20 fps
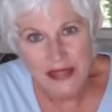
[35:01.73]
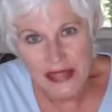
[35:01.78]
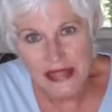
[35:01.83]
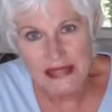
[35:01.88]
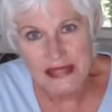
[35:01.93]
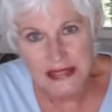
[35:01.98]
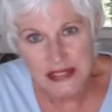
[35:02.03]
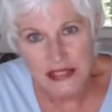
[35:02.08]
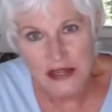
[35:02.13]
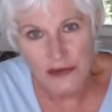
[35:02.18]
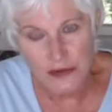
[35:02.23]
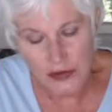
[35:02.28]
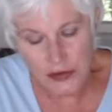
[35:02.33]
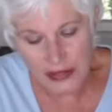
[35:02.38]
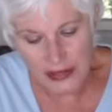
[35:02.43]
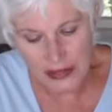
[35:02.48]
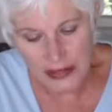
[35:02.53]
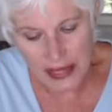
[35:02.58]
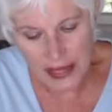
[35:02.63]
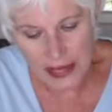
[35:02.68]
things
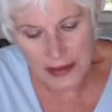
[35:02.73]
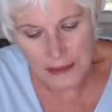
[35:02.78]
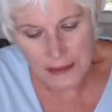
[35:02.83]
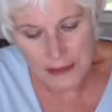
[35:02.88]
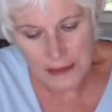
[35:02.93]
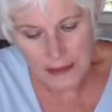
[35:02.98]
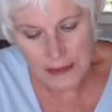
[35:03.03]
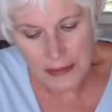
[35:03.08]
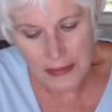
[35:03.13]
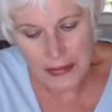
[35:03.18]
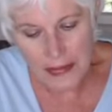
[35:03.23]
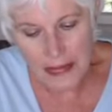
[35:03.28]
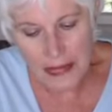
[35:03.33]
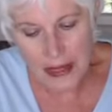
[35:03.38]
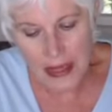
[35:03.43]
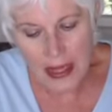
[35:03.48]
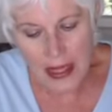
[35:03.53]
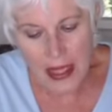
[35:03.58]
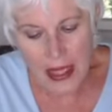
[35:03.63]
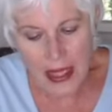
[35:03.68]
differently.
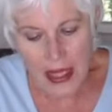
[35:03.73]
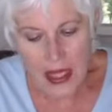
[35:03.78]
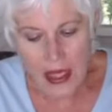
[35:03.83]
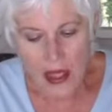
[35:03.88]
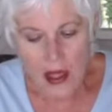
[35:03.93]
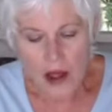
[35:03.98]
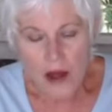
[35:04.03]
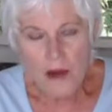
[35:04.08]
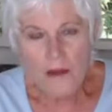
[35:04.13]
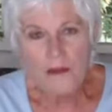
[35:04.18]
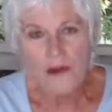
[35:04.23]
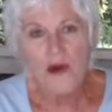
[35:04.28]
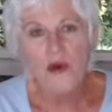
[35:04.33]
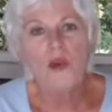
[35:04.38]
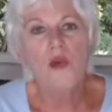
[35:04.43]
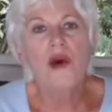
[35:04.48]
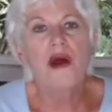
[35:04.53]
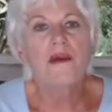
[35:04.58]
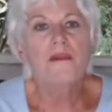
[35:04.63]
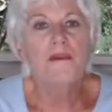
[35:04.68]
But
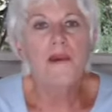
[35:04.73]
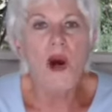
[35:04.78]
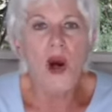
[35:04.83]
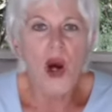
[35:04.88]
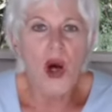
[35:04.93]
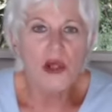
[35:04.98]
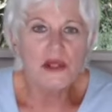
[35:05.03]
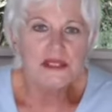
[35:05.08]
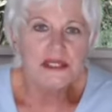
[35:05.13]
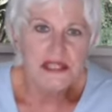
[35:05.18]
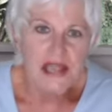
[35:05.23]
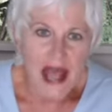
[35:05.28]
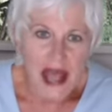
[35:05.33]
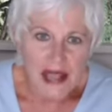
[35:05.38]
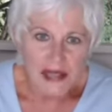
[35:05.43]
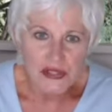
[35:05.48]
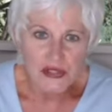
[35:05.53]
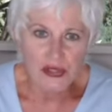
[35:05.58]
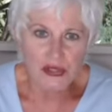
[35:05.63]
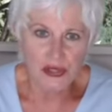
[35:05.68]
what Paul
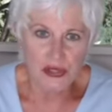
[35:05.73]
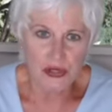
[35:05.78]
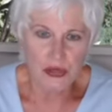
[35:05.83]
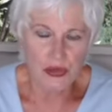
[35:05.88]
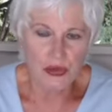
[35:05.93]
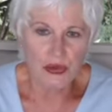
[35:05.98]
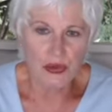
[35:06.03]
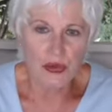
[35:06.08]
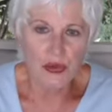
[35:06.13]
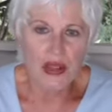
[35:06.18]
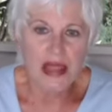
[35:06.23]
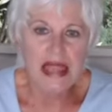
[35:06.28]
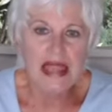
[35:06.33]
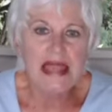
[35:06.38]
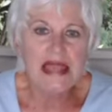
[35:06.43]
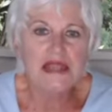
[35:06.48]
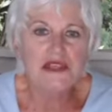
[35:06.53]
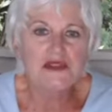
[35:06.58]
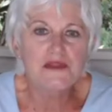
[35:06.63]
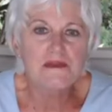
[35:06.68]
does do
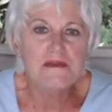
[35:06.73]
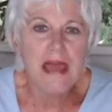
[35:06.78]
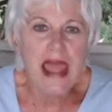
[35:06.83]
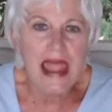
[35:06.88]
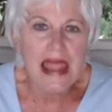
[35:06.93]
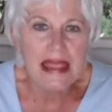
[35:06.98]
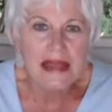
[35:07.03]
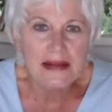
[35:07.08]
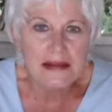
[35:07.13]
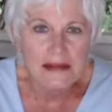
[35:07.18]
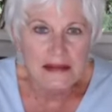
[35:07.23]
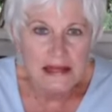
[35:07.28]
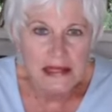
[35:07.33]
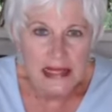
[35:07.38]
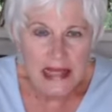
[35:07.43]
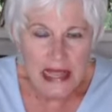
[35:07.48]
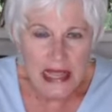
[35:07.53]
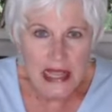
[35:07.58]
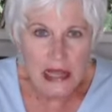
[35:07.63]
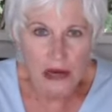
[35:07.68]
is make
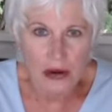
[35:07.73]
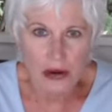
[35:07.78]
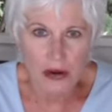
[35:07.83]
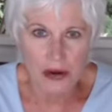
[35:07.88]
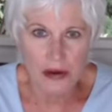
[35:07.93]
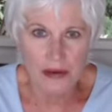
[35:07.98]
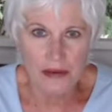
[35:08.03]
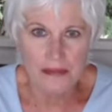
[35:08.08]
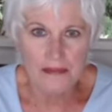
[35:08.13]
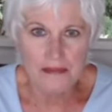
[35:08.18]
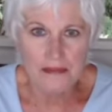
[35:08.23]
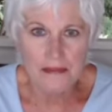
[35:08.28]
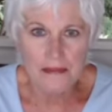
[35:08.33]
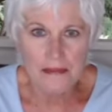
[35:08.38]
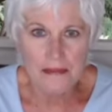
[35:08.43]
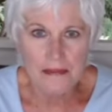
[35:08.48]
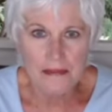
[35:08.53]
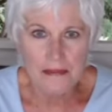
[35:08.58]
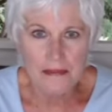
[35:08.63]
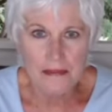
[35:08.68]
clear
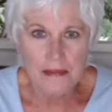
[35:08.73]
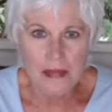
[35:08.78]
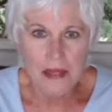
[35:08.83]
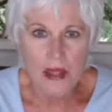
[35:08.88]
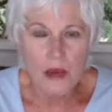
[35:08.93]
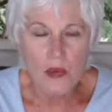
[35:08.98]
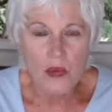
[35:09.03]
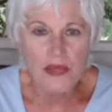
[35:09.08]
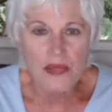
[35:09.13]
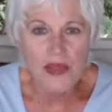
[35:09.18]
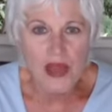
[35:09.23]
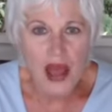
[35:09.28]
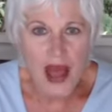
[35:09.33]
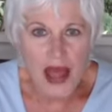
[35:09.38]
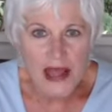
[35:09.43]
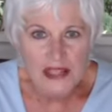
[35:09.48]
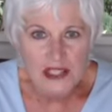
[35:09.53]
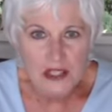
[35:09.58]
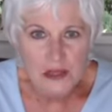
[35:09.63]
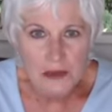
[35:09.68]
with
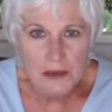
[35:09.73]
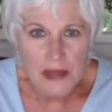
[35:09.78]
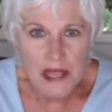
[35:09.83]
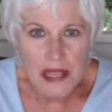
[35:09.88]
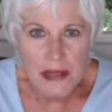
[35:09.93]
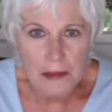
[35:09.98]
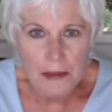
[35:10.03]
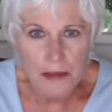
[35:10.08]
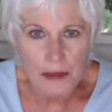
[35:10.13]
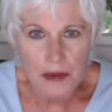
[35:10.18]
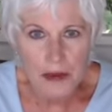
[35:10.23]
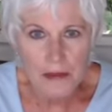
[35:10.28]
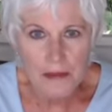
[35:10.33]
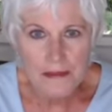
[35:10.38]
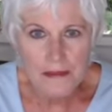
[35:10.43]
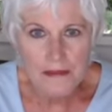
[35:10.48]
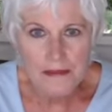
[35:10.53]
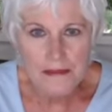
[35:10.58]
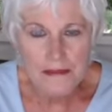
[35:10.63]
God's people